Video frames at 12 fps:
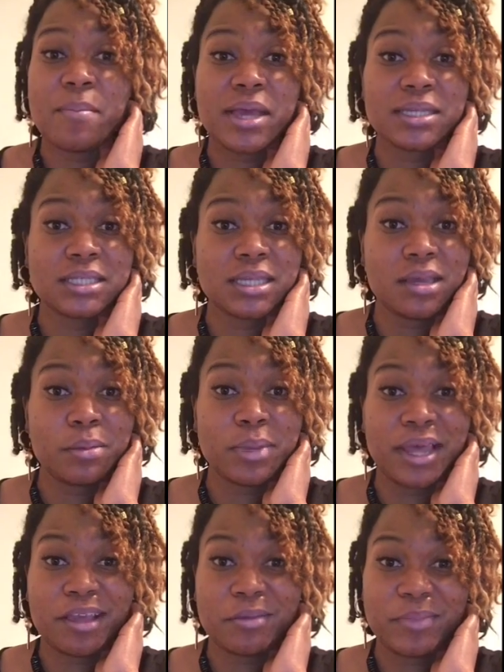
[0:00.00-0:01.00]
I see a
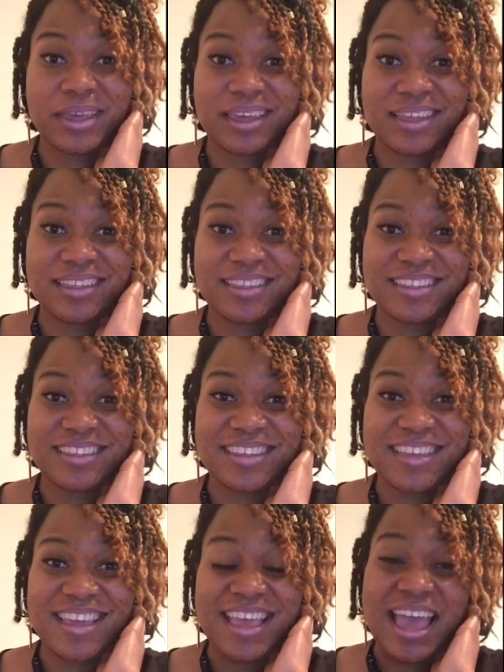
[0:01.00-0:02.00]
black man,
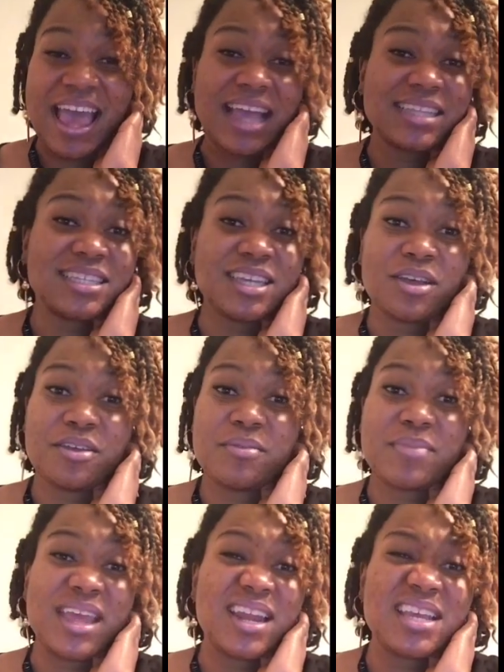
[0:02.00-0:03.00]
I tell him
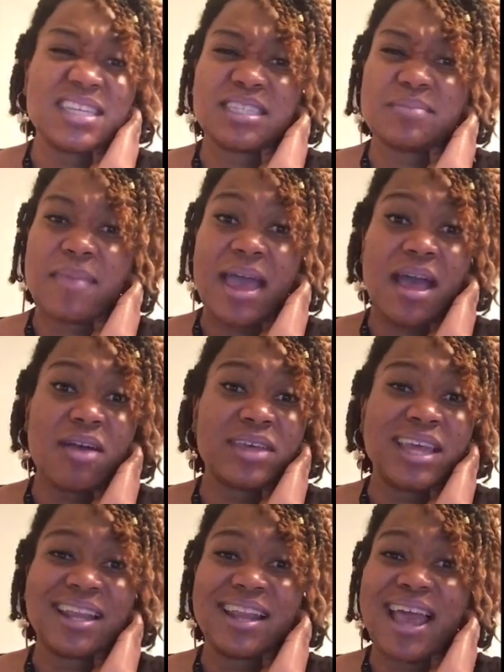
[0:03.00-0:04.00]
that his smile
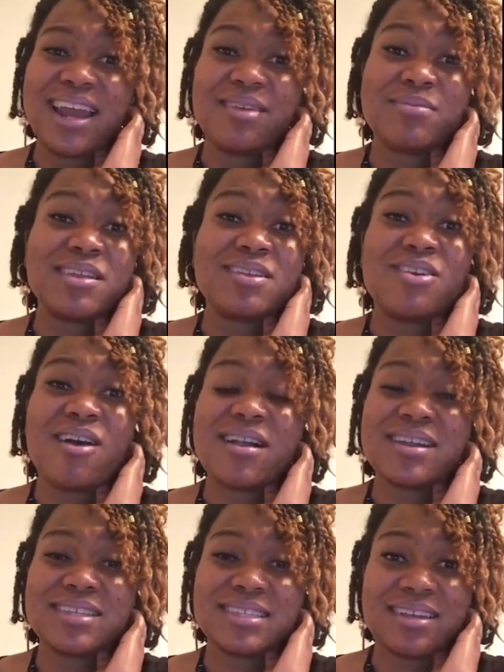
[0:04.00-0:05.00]
can light up the
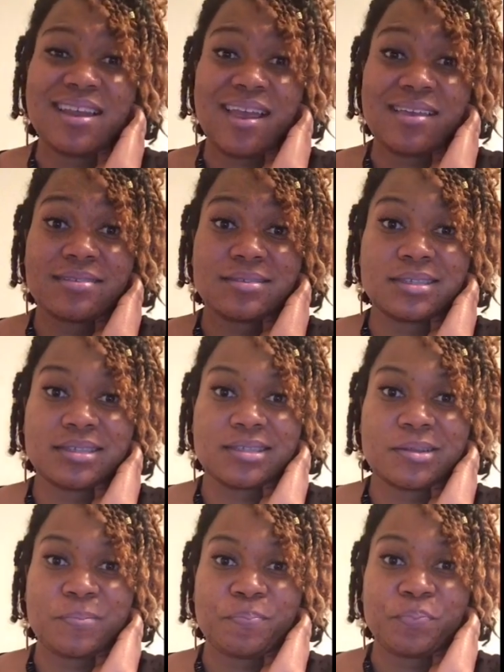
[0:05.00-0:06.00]
darkest nights.
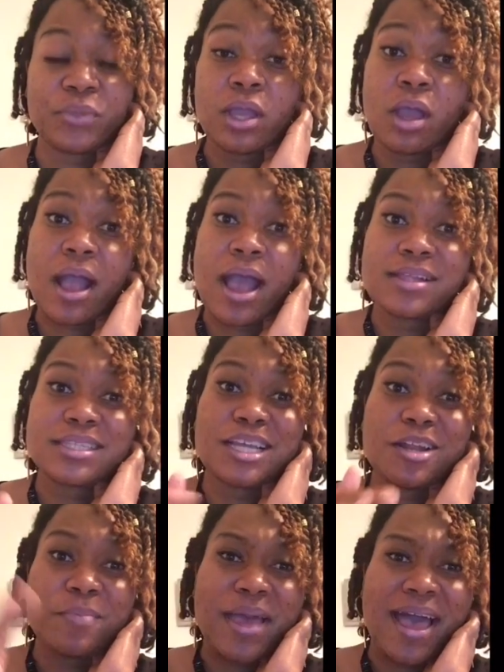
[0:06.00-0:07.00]
Or I'll tell
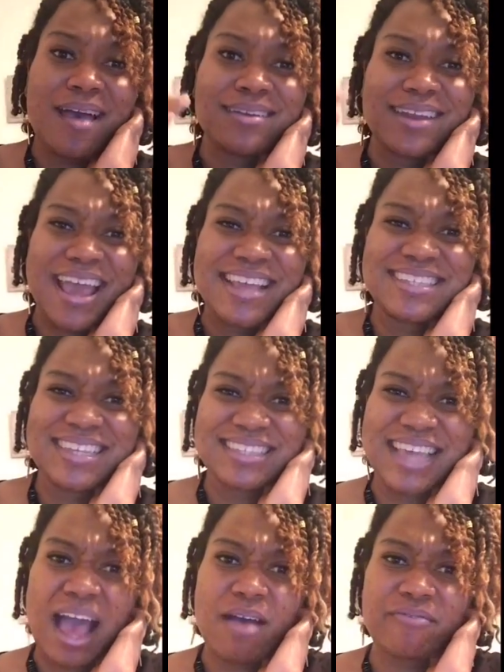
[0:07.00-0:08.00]
him how nice his
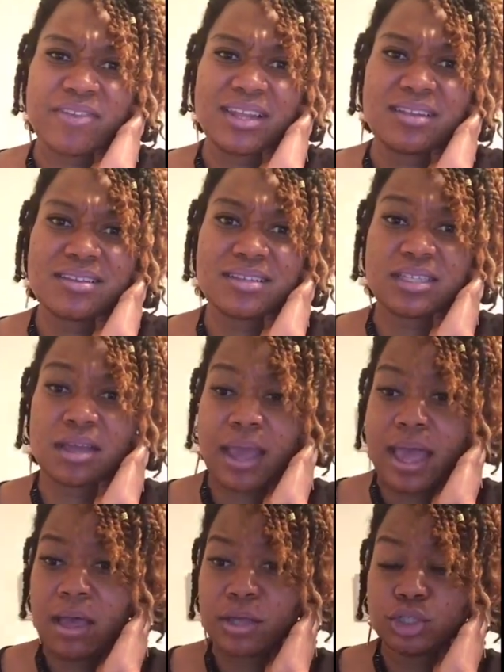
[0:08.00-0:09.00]
outfit looks or
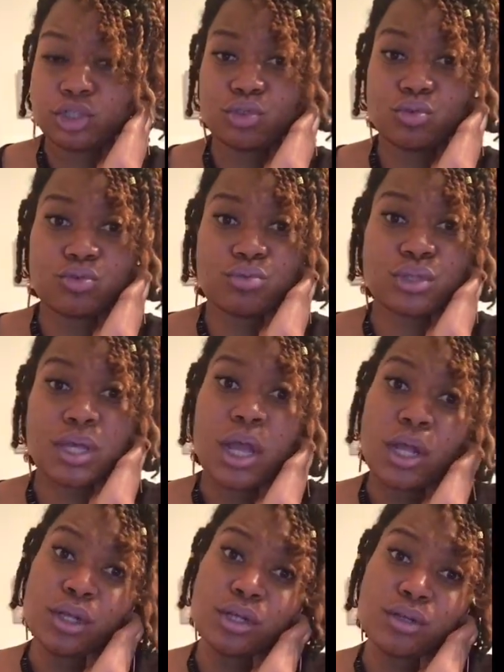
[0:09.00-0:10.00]
how his shoes
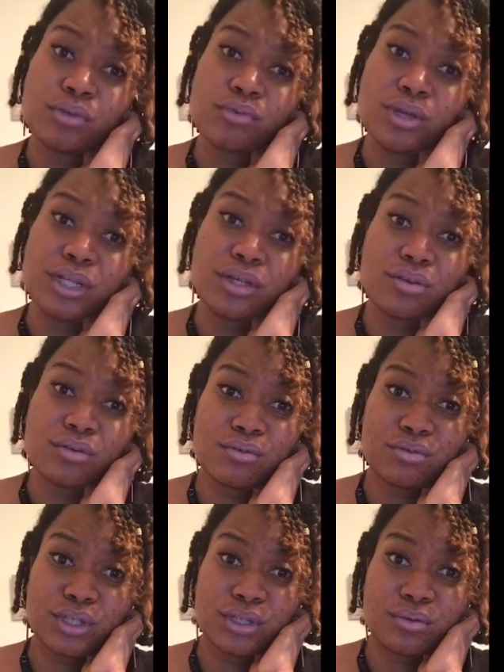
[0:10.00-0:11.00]
look really cool
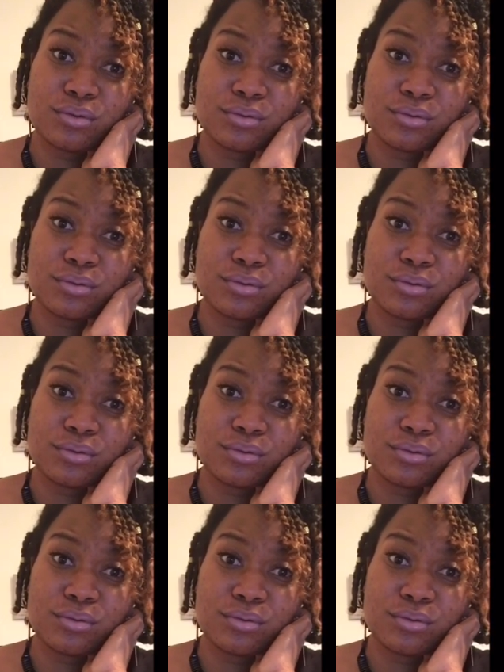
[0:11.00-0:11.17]
too.